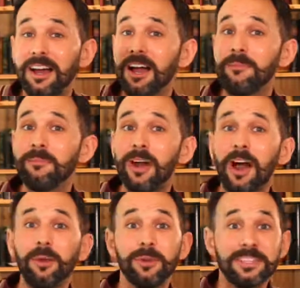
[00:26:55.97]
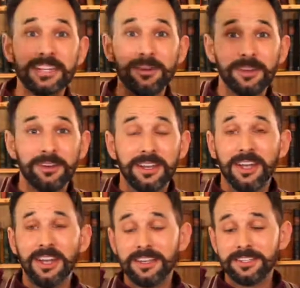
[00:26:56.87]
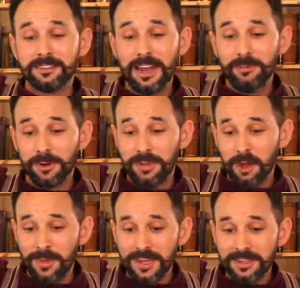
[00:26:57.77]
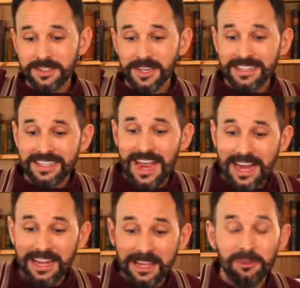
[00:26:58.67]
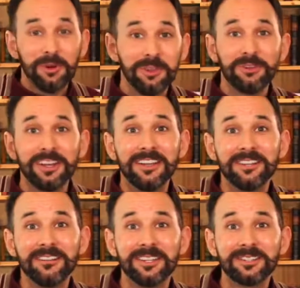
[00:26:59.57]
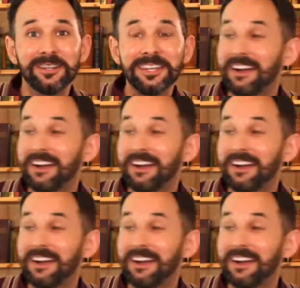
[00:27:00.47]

I want you to tell me on Instagram or in the comments exactly what you're going to do this week.